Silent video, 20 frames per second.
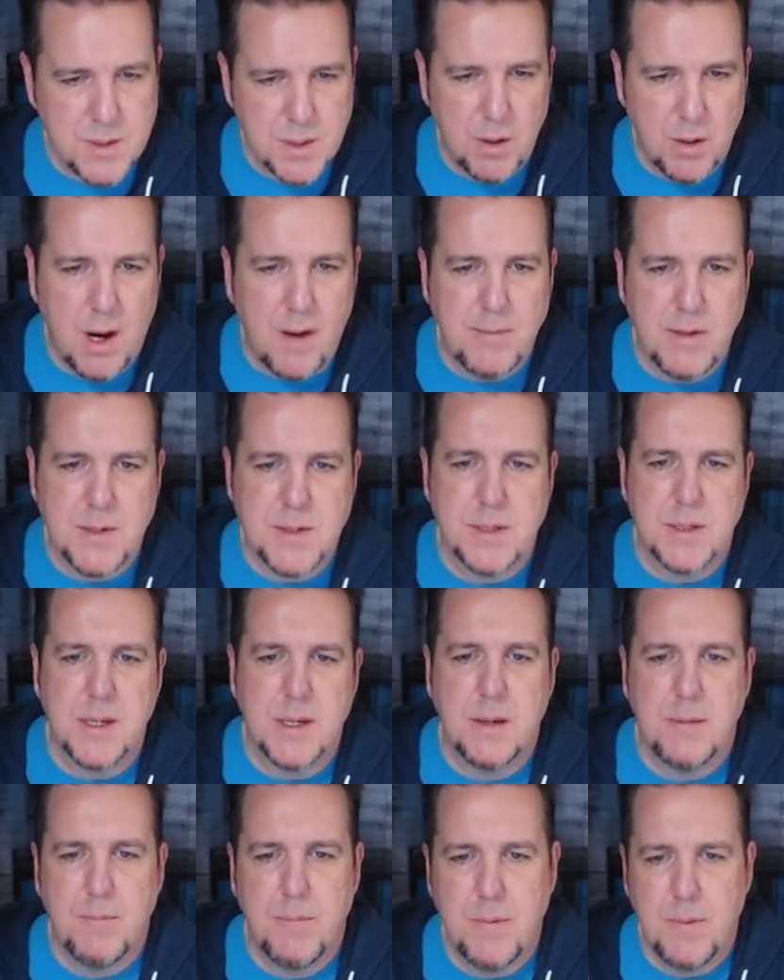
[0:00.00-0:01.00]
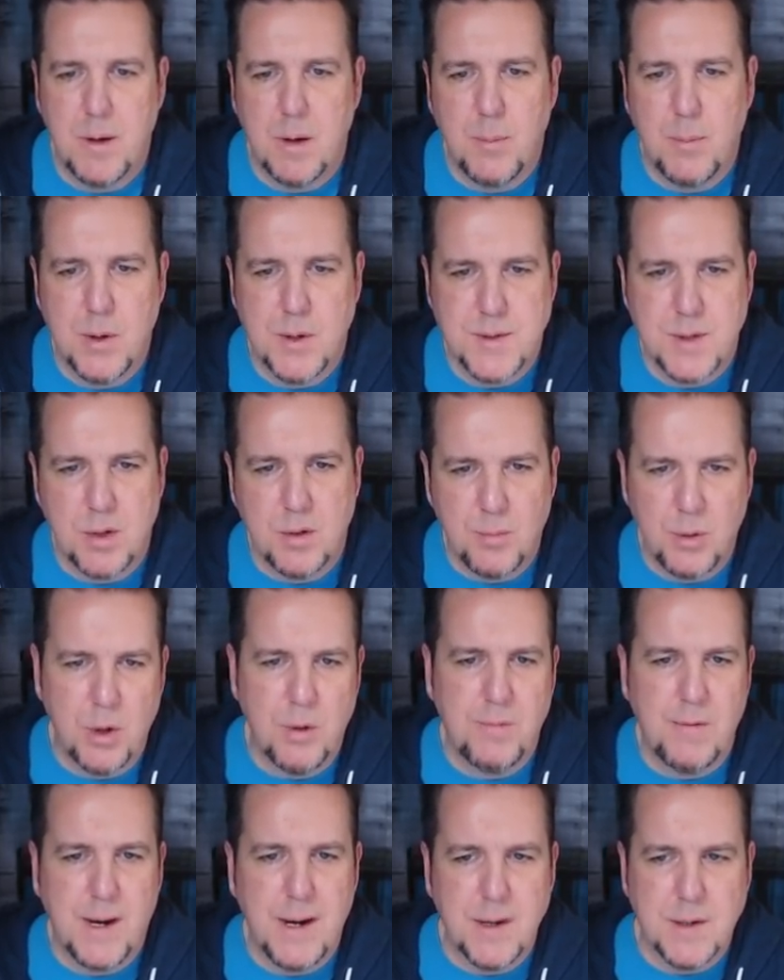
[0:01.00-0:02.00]
So obviously their personal
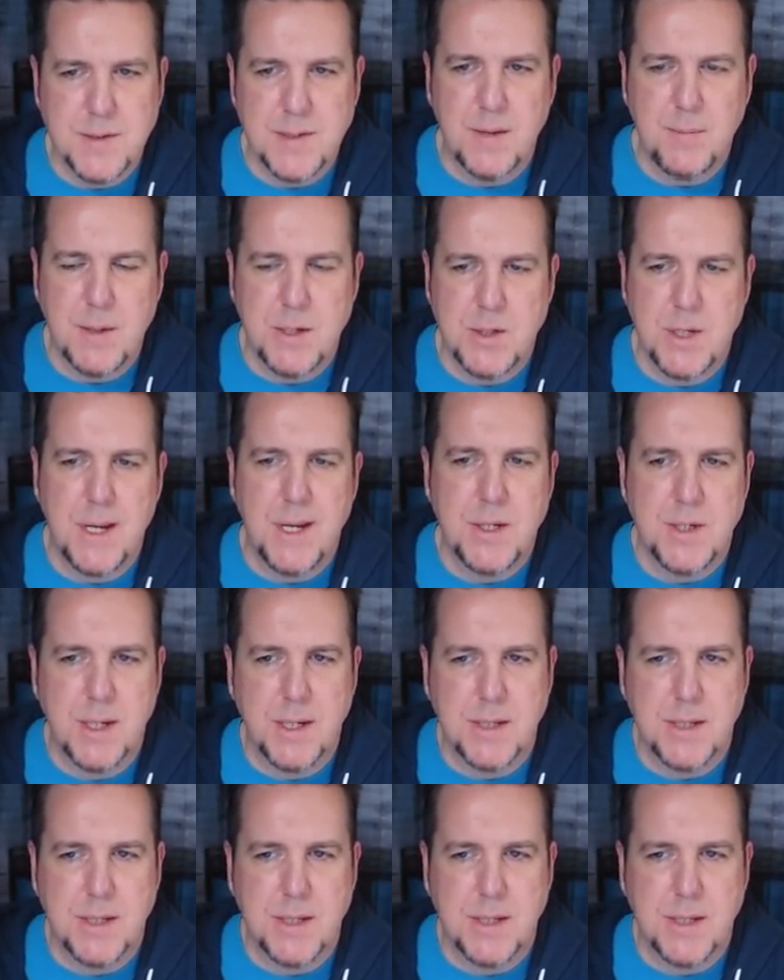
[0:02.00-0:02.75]
profiles, they've been changing